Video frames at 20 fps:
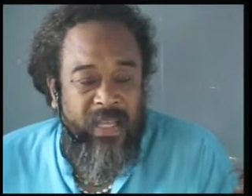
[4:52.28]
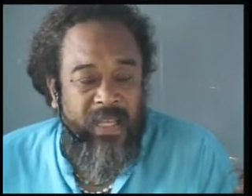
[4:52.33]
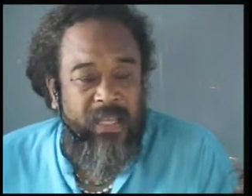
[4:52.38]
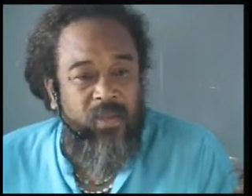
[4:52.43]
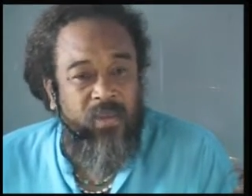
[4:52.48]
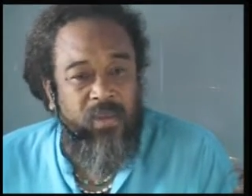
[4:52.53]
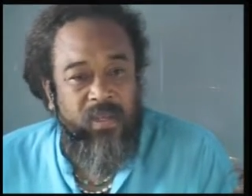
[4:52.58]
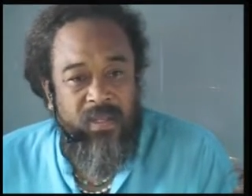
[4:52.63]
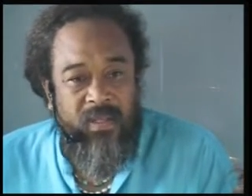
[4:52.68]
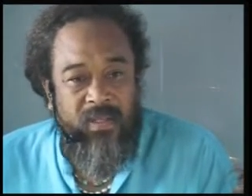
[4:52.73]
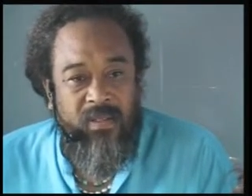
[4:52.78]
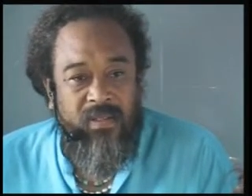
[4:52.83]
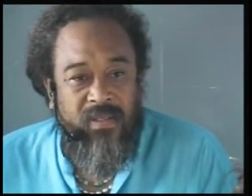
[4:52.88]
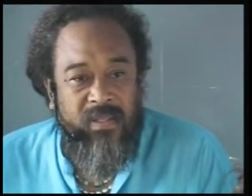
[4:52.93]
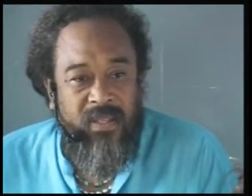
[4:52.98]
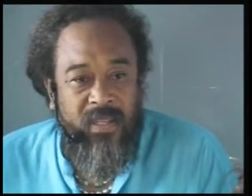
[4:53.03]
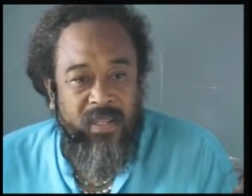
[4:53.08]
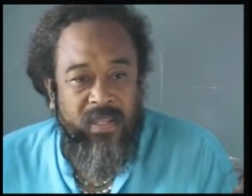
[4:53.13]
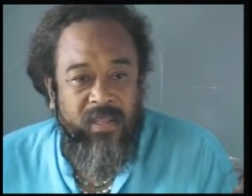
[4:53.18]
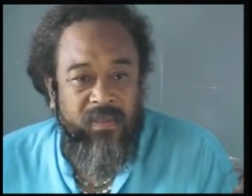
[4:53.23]
Then you can
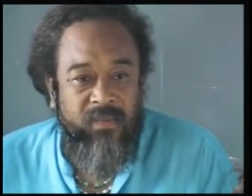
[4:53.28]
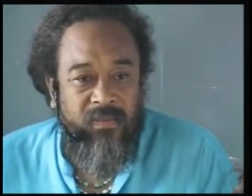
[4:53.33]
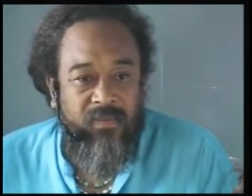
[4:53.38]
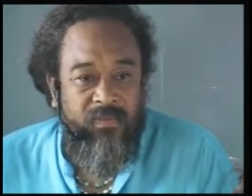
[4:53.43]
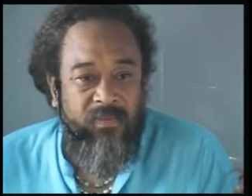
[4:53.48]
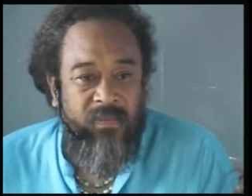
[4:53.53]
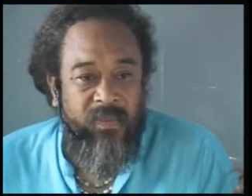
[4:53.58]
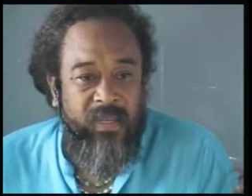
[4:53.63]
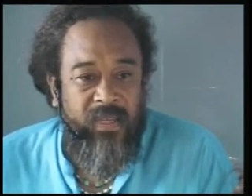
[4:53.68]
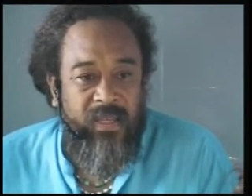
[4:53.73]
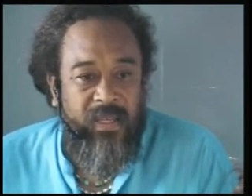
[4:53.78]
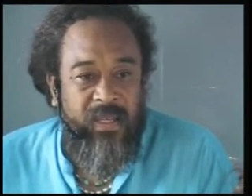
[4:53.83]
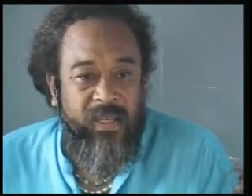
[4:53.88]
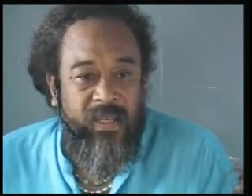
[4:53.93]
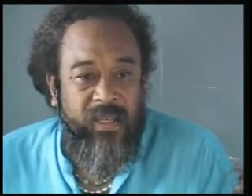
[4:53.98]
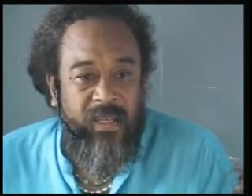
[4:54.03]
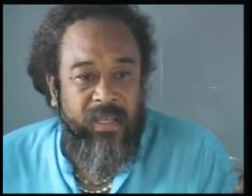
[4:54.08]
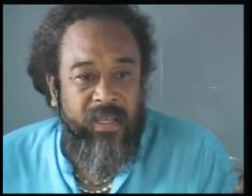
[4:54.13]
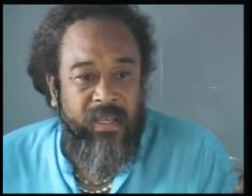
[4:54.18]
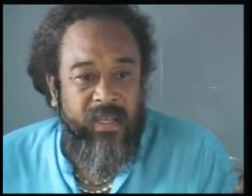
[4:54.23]
see
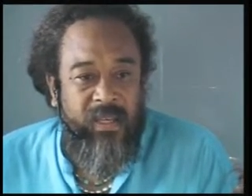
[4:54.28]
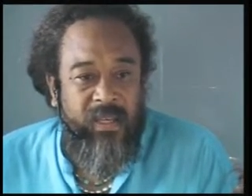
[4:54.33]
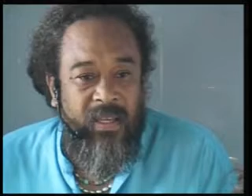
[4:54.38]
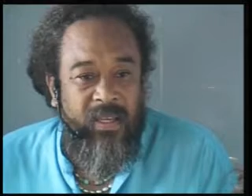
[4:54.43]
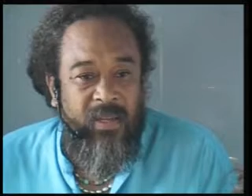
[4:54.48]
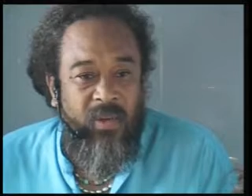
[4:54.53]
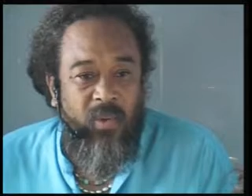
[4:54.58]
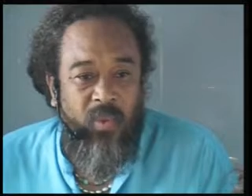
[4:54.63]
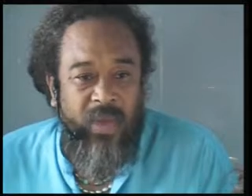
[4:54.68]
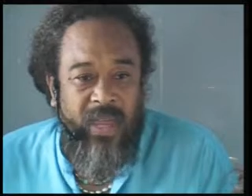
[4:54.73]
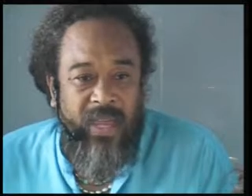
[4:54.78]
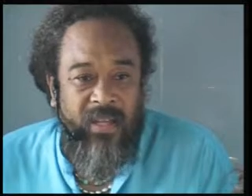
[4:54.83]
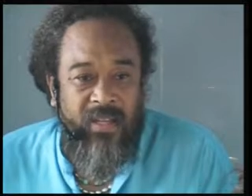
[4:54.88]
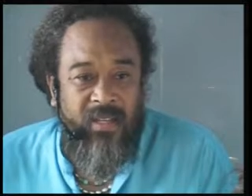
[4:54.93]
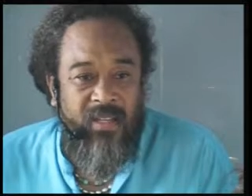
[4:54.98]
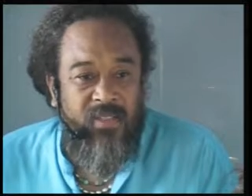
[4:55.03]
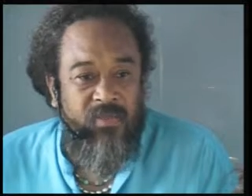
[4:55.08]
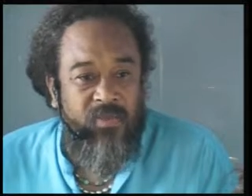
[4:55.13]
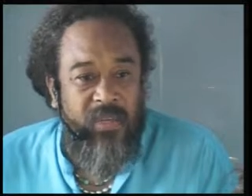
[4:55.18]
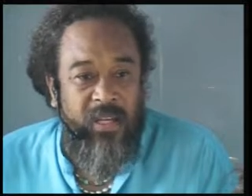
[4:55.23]
in the way
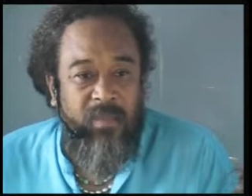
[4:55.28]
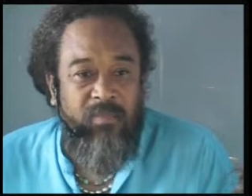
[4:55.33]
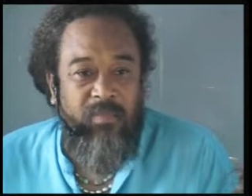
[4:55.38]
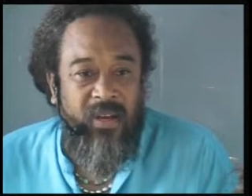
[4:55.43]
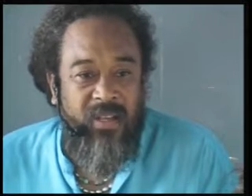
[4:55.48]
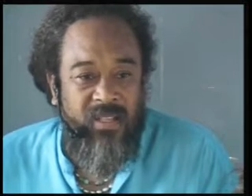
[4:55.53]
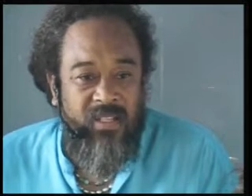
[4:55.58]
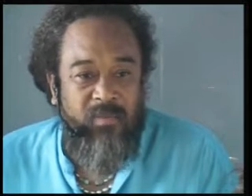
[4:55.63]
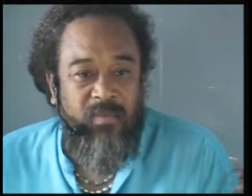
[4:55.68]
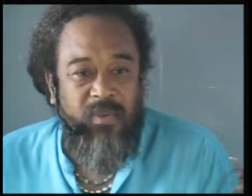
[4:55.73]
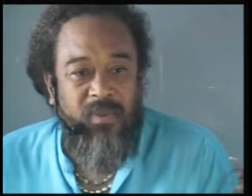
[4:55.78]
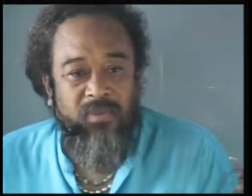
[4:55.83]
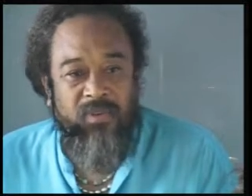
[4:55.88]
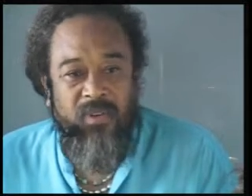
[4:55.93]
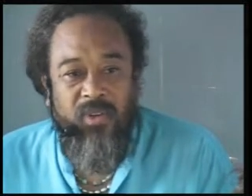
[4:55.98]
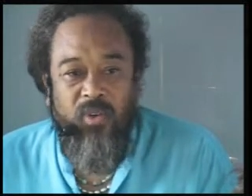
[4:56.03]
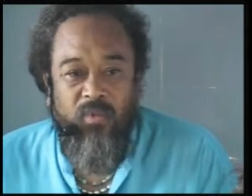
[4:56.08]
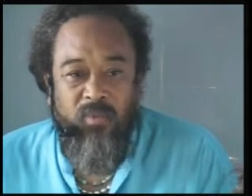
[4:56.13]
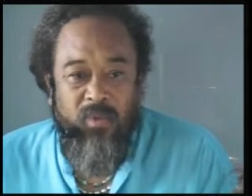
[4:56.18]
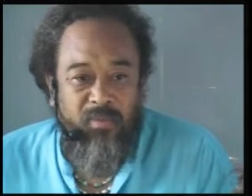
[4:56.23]
that is really possible
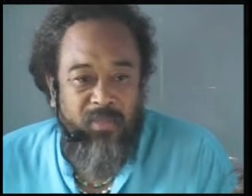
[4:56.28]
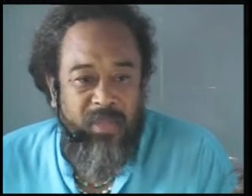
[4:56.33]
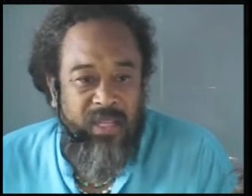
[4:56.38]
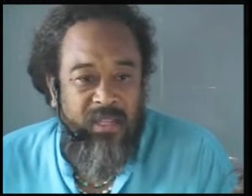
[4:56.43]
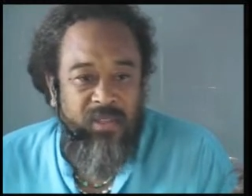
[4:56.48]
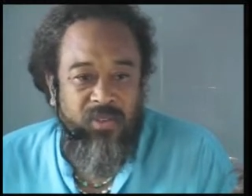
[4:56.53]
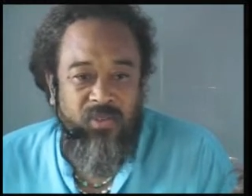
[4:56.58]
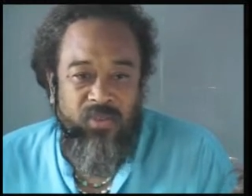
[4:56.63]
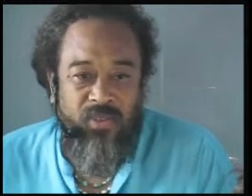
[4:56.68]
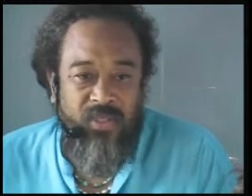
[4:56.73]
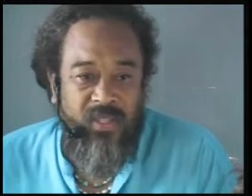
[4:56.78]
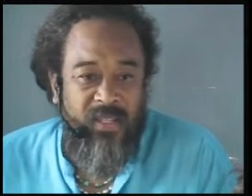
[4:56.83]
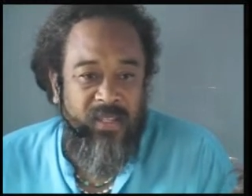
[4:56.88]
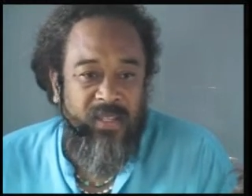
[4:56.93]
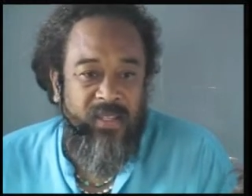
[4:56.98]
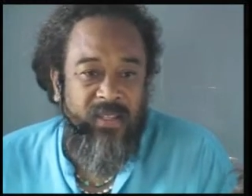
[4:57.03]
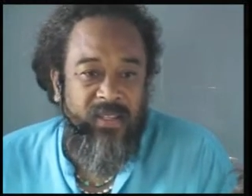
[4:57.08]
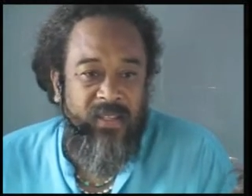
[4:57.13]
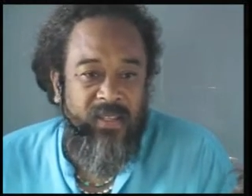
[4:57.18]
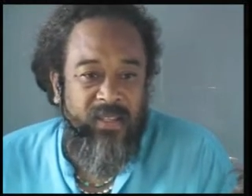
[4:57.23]
for a human being to
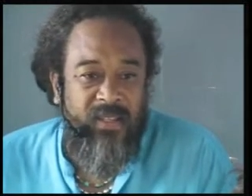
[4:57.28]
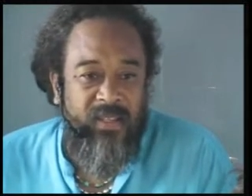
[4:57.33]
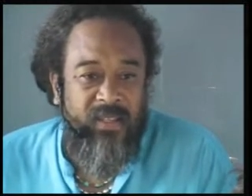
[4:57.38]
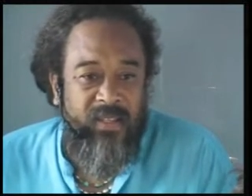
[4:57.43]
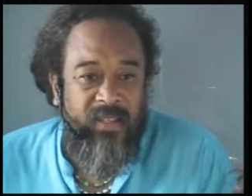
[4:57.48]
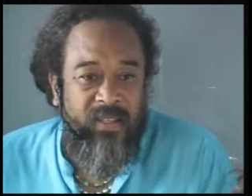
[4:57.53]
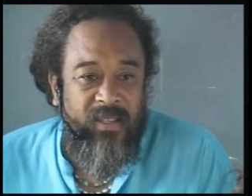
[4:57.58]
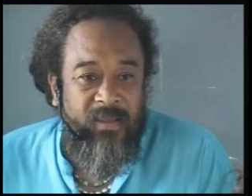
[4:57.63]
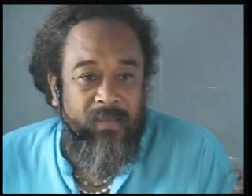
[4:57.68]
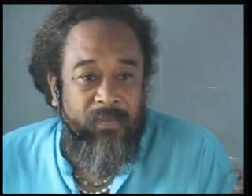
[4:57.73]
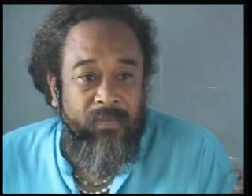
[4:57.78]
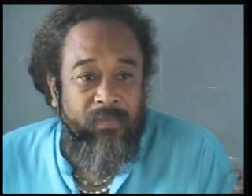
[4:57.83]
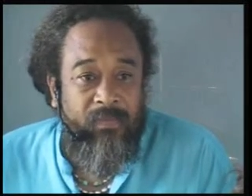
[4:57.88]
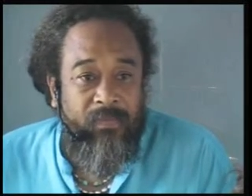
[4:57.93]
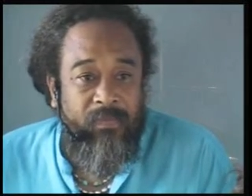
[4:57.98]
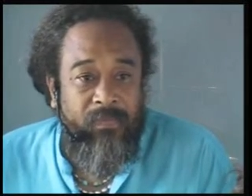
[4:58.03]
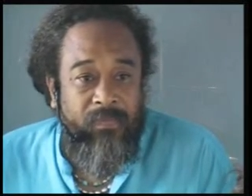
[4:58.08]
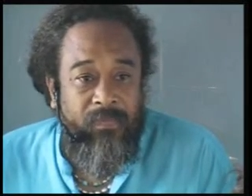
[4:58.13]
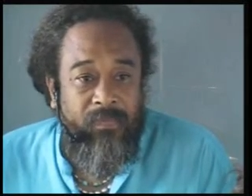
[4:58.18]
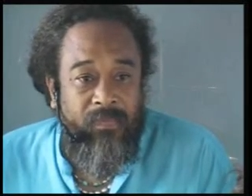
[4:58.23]
see.
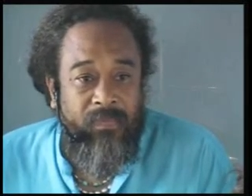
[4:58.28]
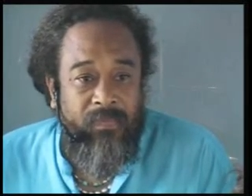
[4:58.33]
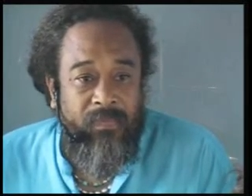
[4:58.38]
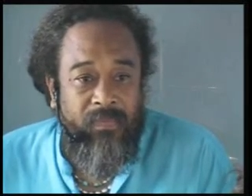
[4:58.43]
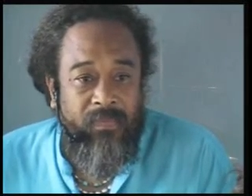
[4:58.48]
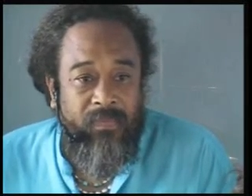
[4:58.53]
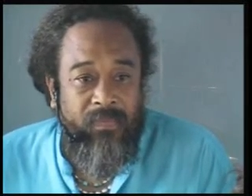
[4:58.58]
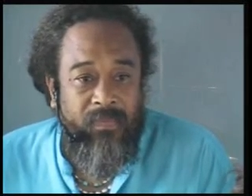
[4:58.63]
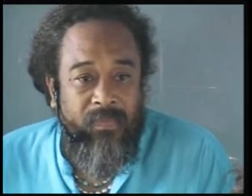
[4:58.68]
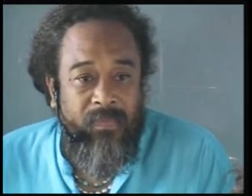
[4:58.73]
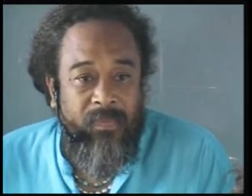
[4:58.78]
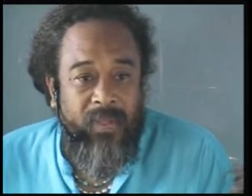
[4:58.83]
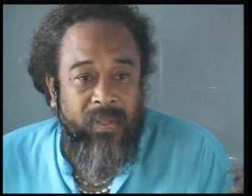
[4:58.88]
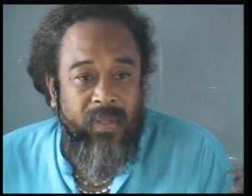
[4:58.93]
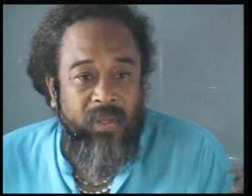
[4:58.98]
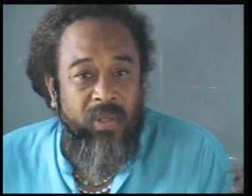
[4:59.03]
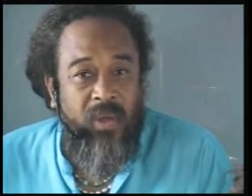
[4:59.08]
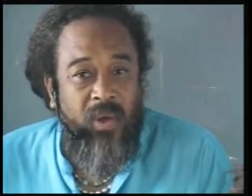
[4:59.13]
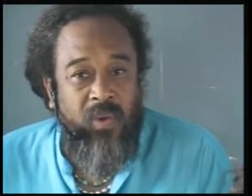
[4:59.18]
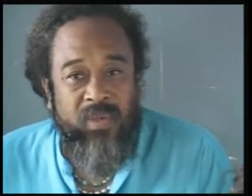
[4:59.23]

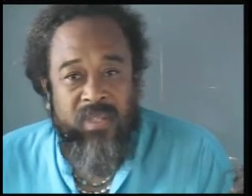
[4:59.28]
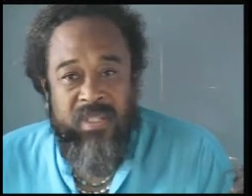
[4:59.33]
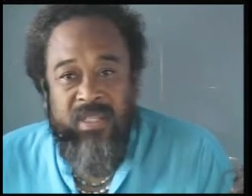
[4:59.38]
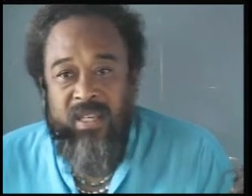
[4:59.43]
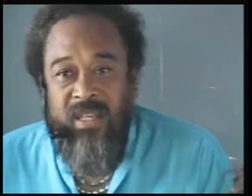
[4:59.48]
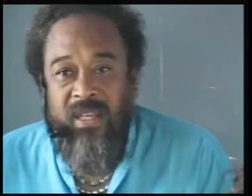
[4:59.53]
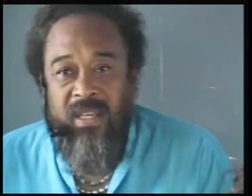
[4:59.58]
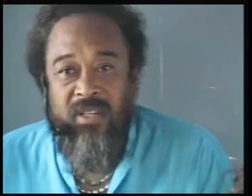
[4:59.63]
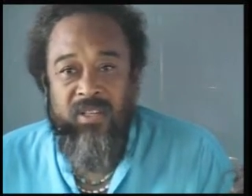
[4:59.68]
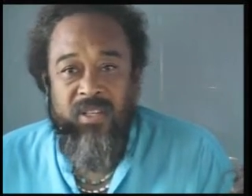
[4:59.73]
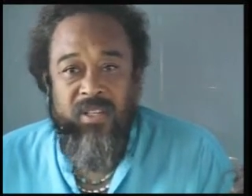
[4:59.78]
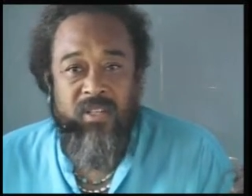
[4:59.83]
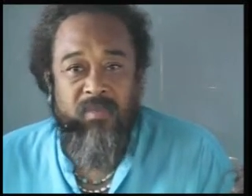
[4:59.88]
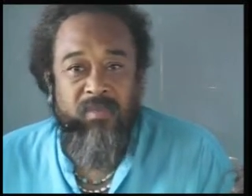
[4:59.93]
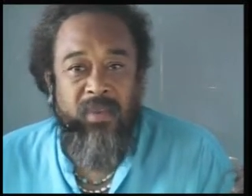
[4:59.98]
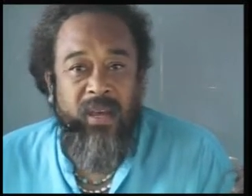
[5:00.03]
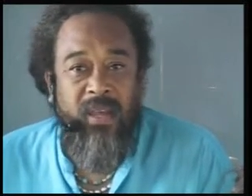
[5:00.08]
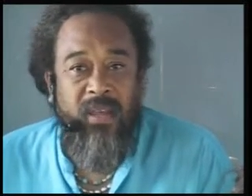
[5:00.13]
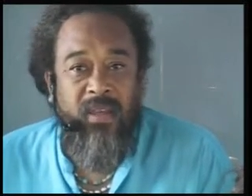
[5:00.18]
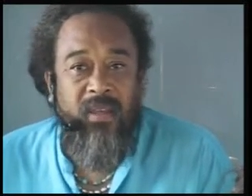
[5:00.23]
You don't see
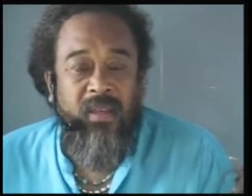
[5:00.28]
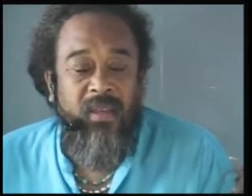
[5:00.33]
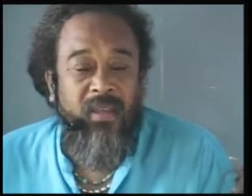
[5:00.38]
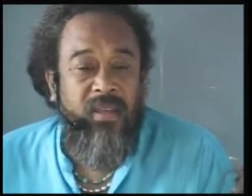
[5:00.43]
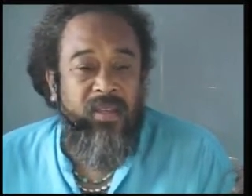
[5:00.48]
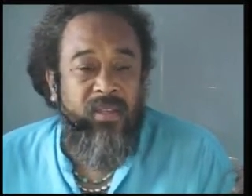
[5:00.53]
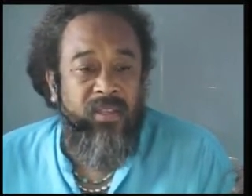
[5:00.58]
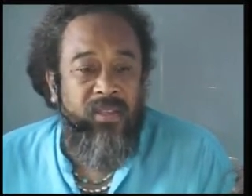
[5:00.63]
just by